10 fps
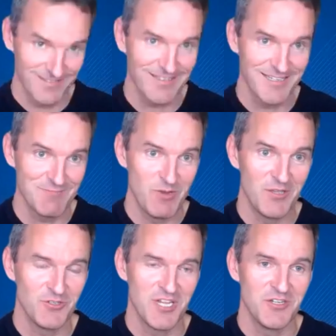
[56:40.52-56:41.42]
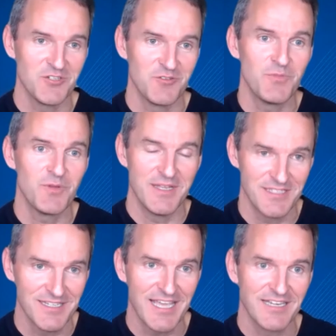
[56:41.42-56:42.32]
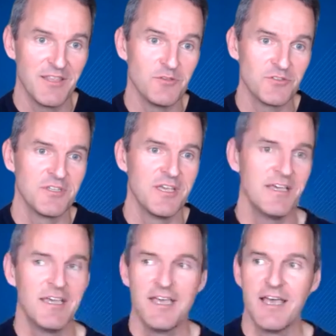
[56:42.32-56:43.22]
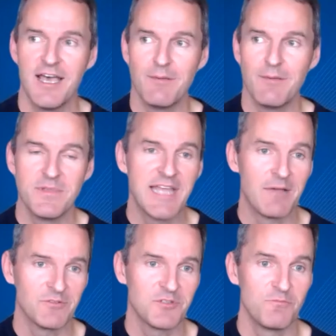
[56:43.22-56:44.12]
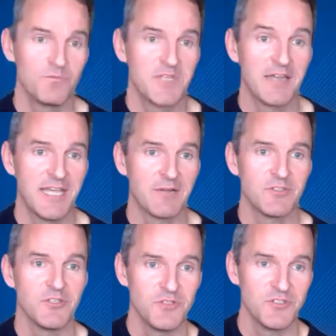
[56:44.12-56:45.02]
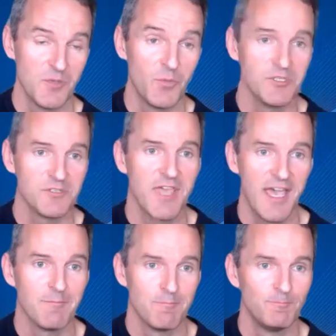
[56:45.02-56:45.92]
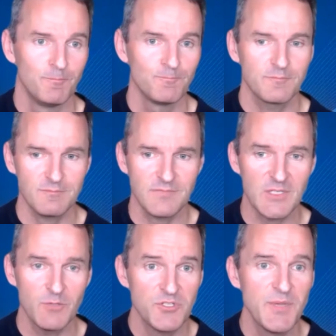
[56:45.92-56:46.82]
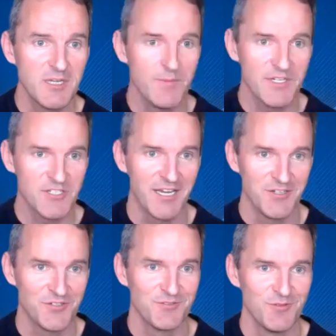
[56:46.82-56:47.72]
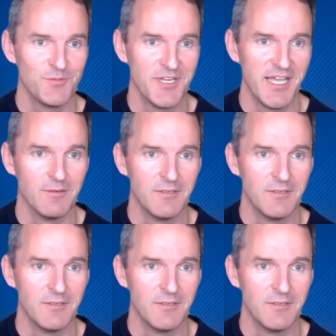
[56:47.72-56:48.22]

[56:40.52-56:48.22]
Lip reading: when those changes are implemented, getting those down to users at the point of care, which has been a big challenge up to now.